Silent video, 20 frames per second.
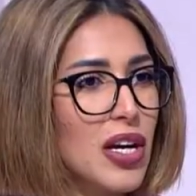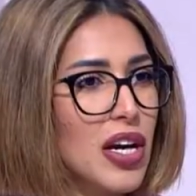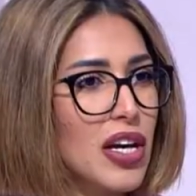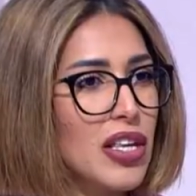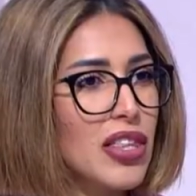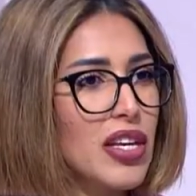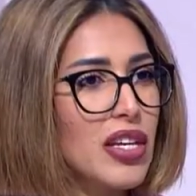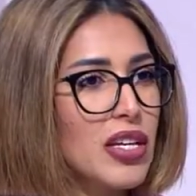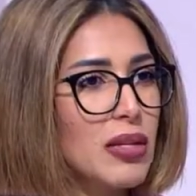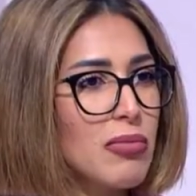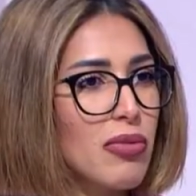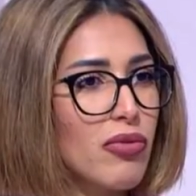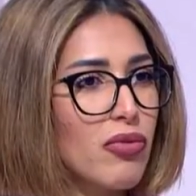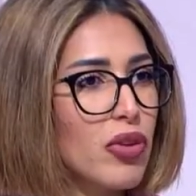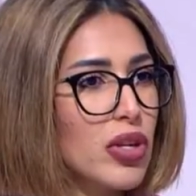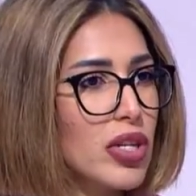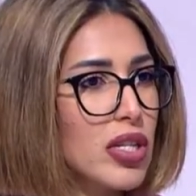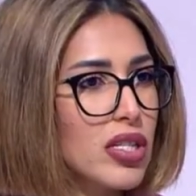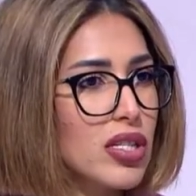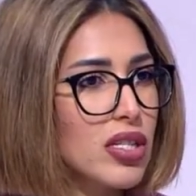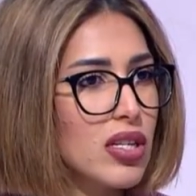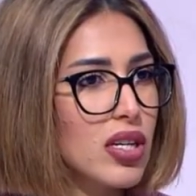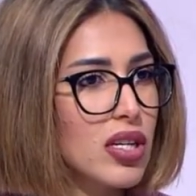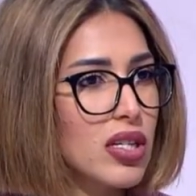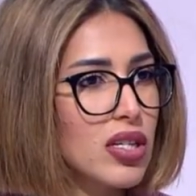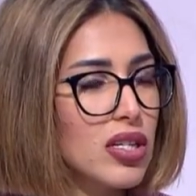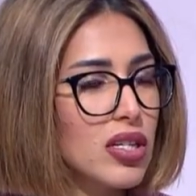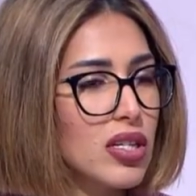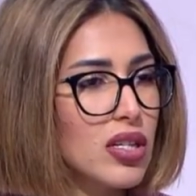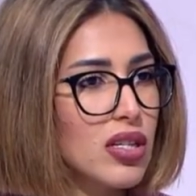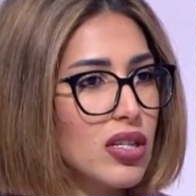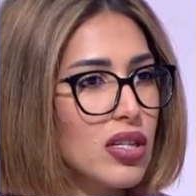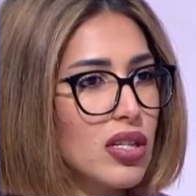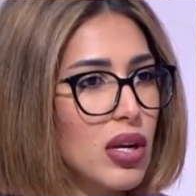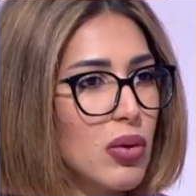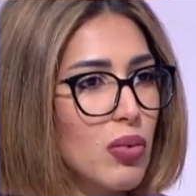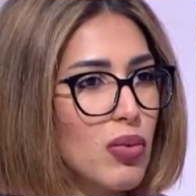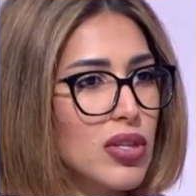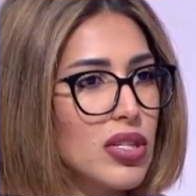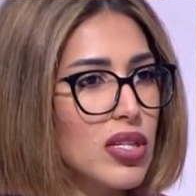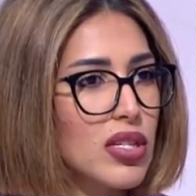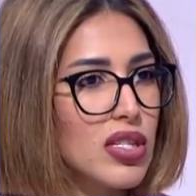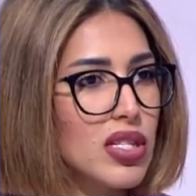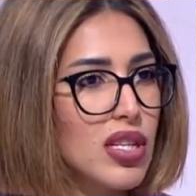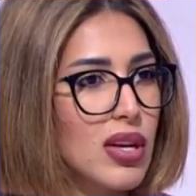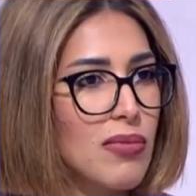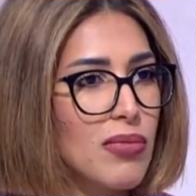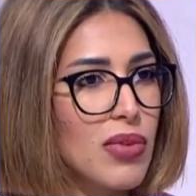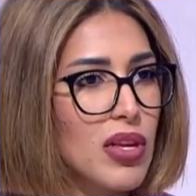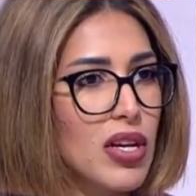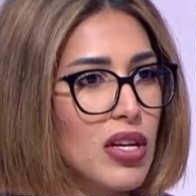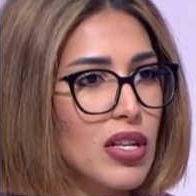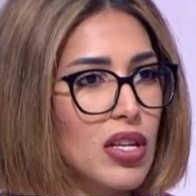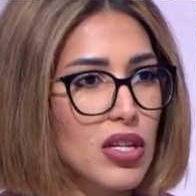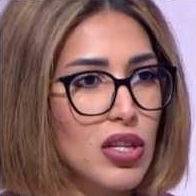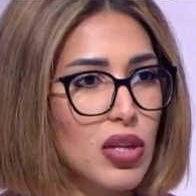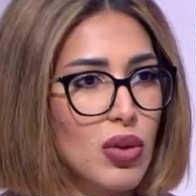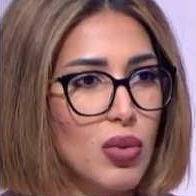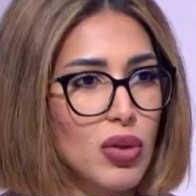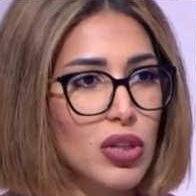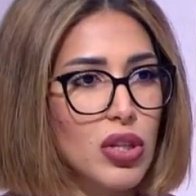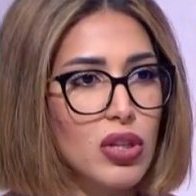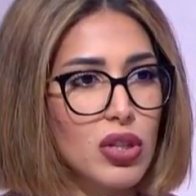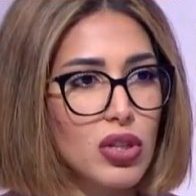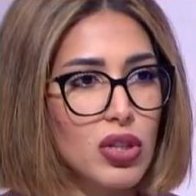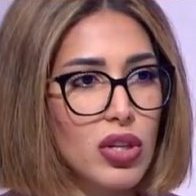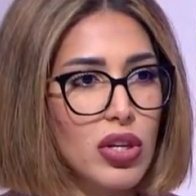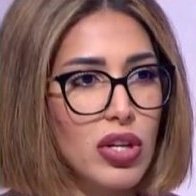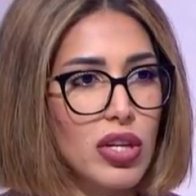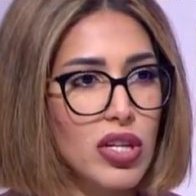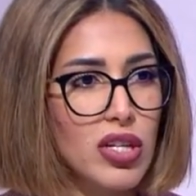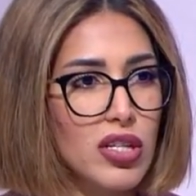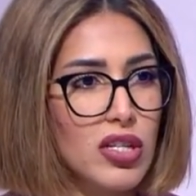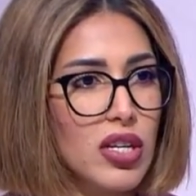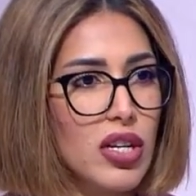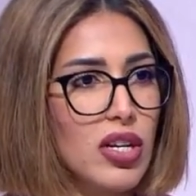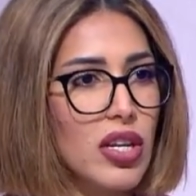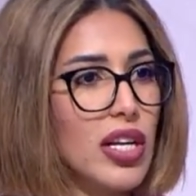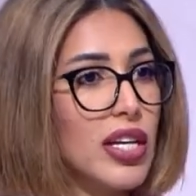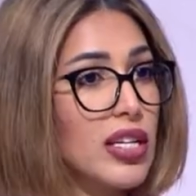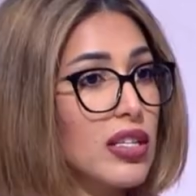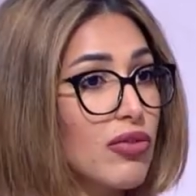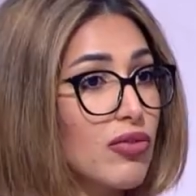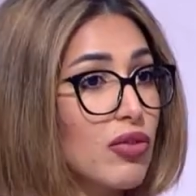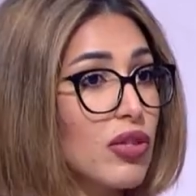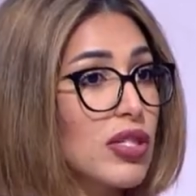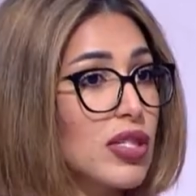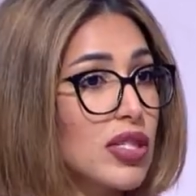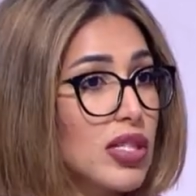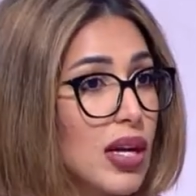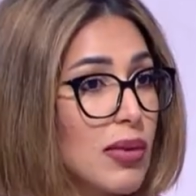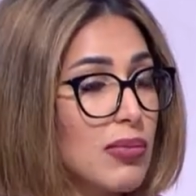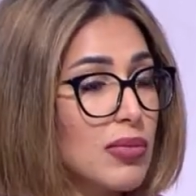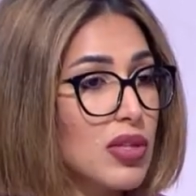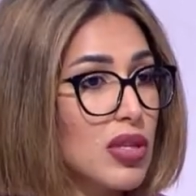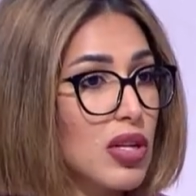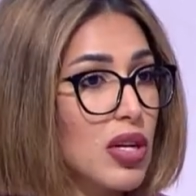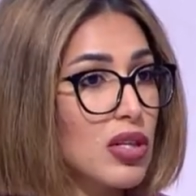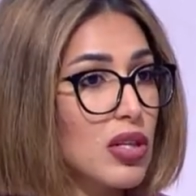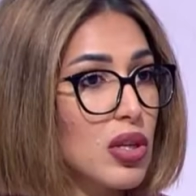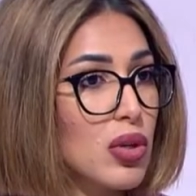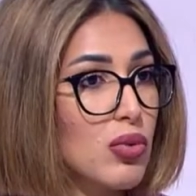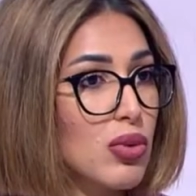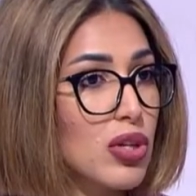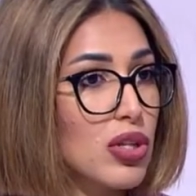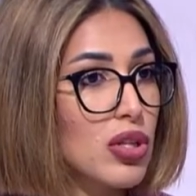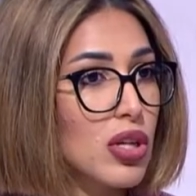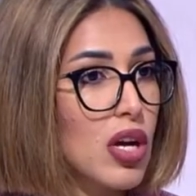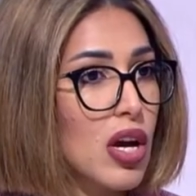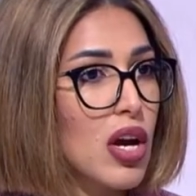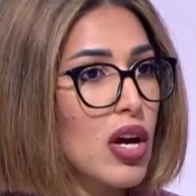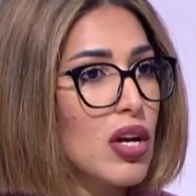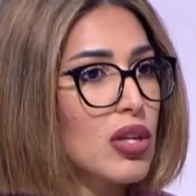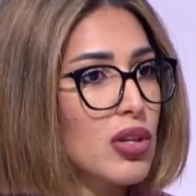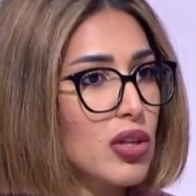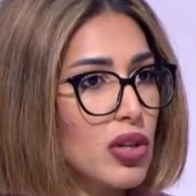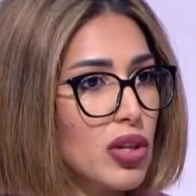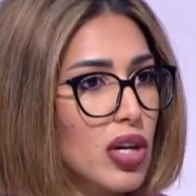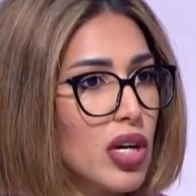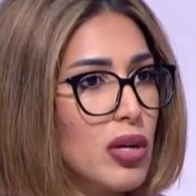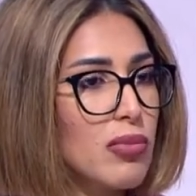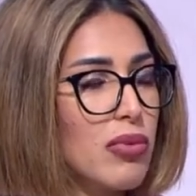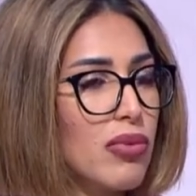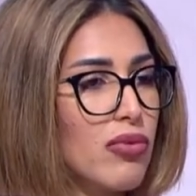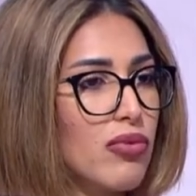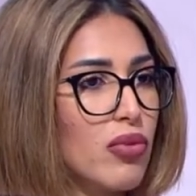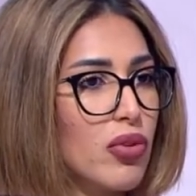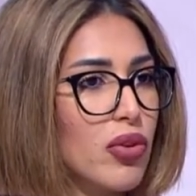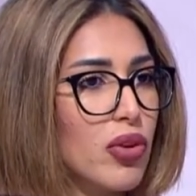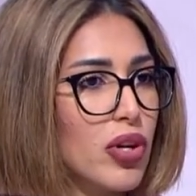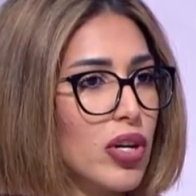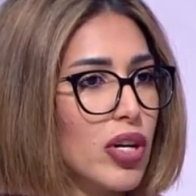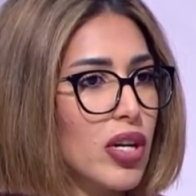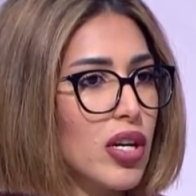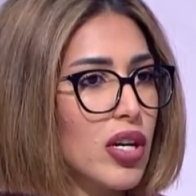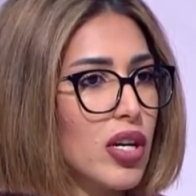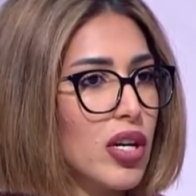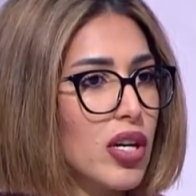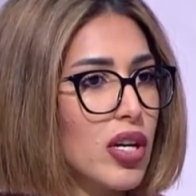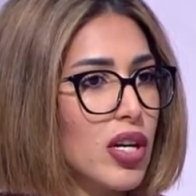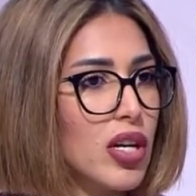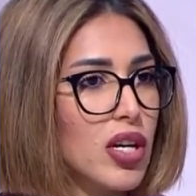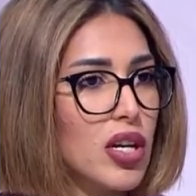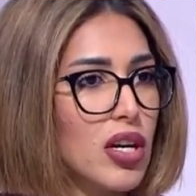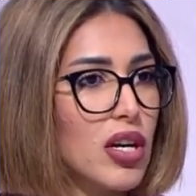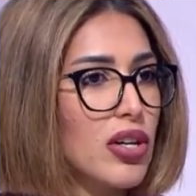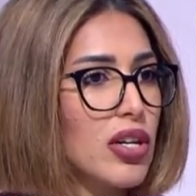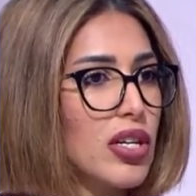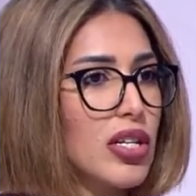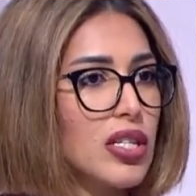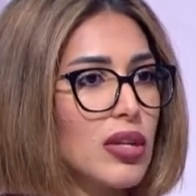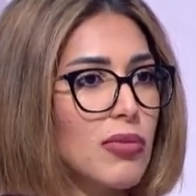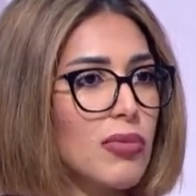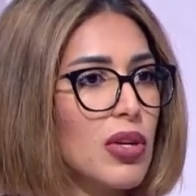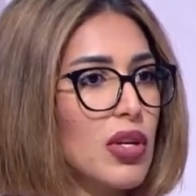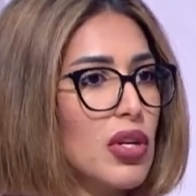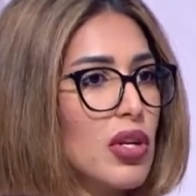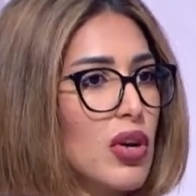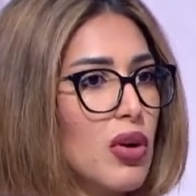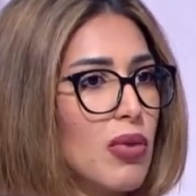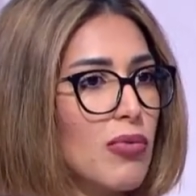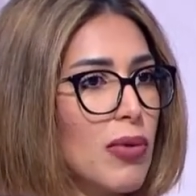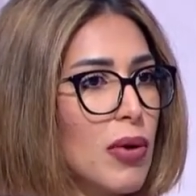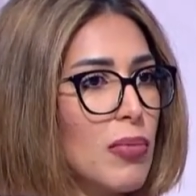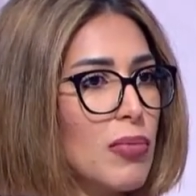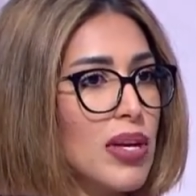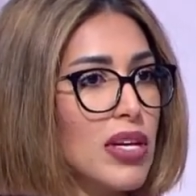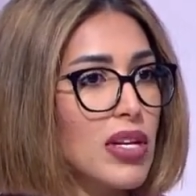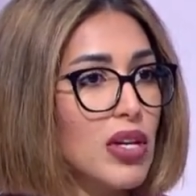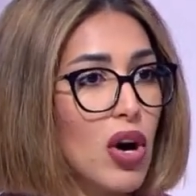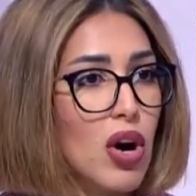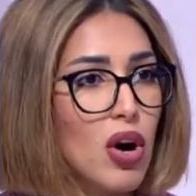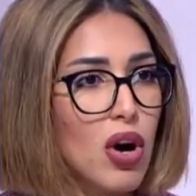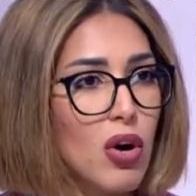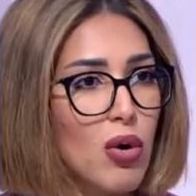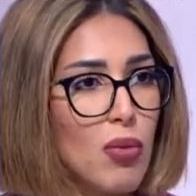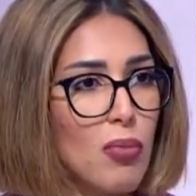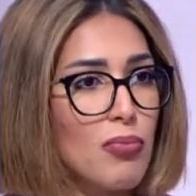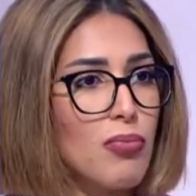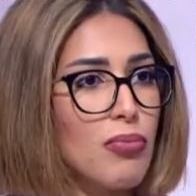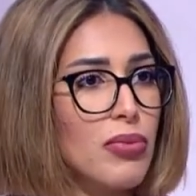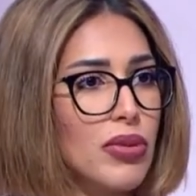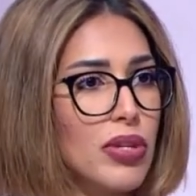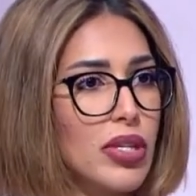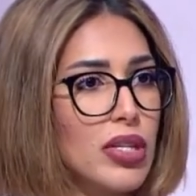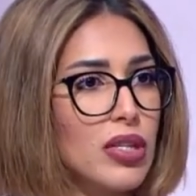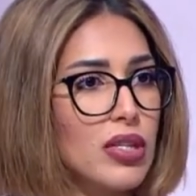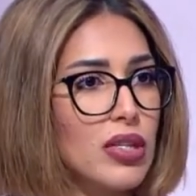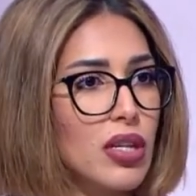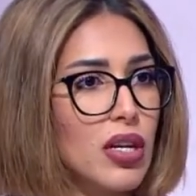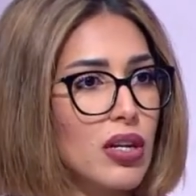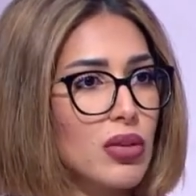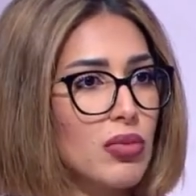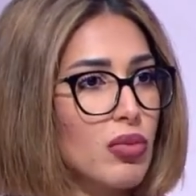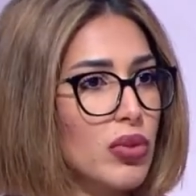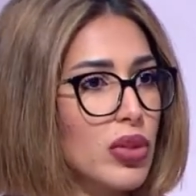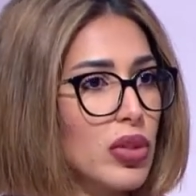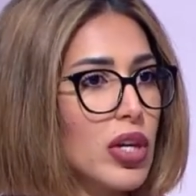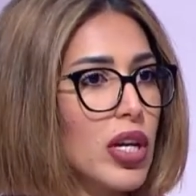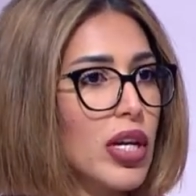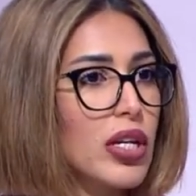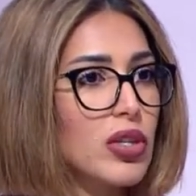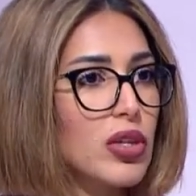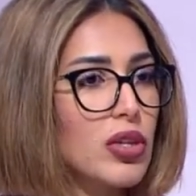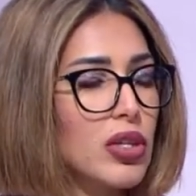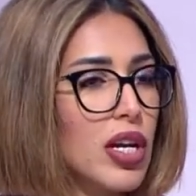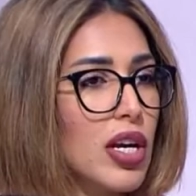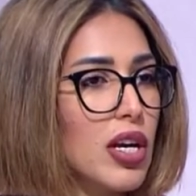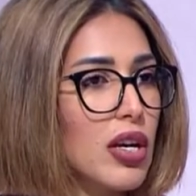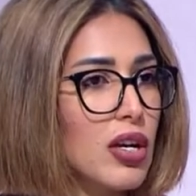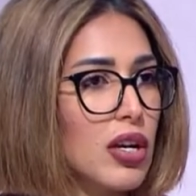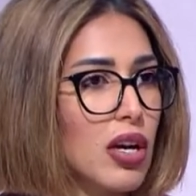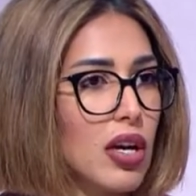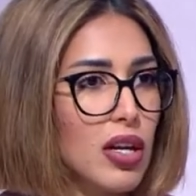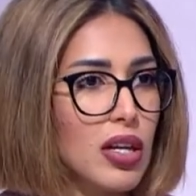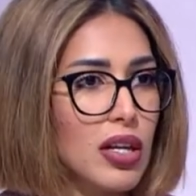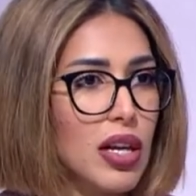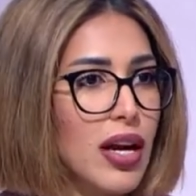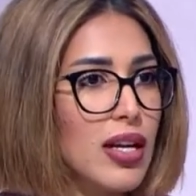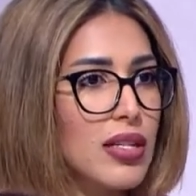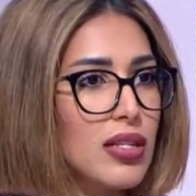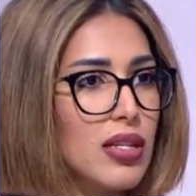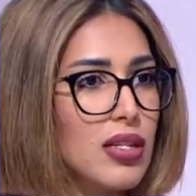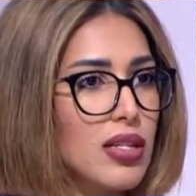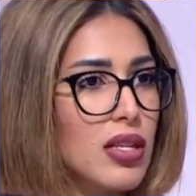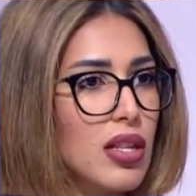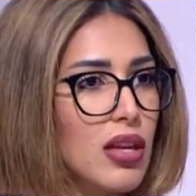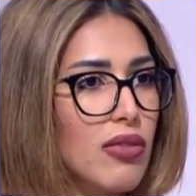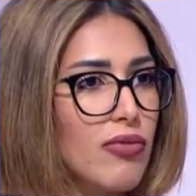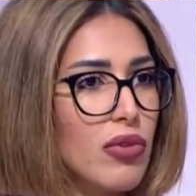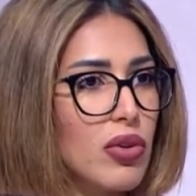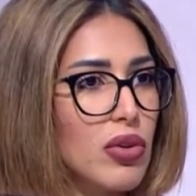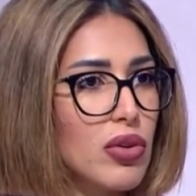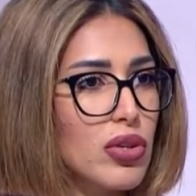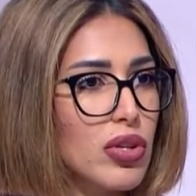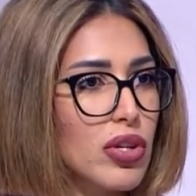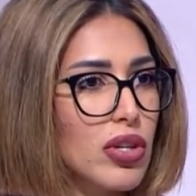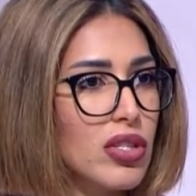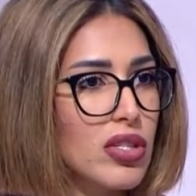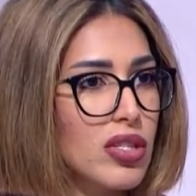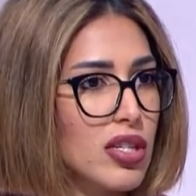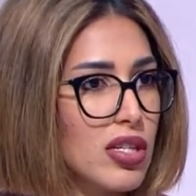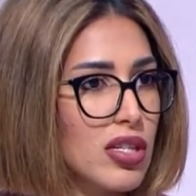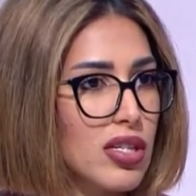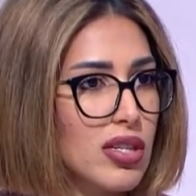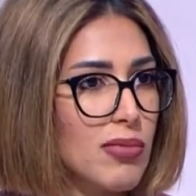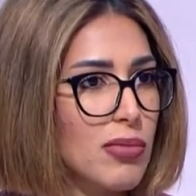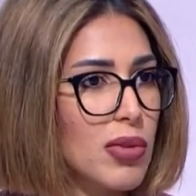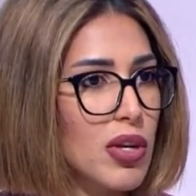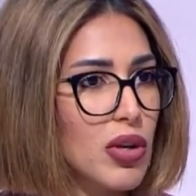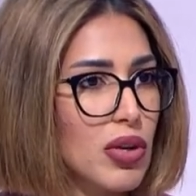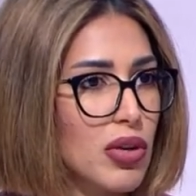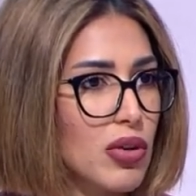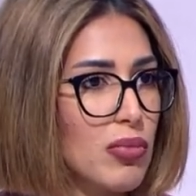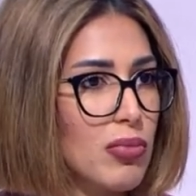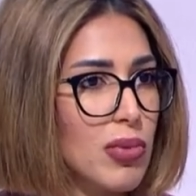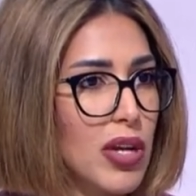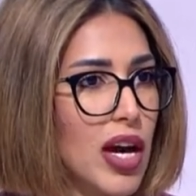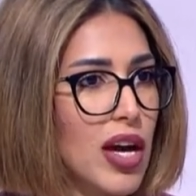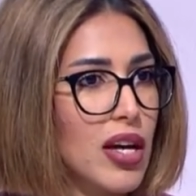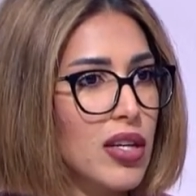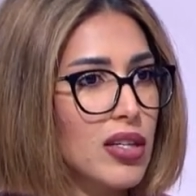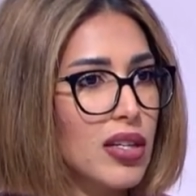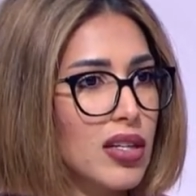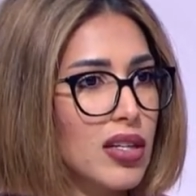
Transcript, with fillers: I think before you started, was it something that you wanted to learn? Is there like different steps that you wish to learn before uh, learning something new about being a home barista? Would you like to take uh, classes in the future? Is this something you plan?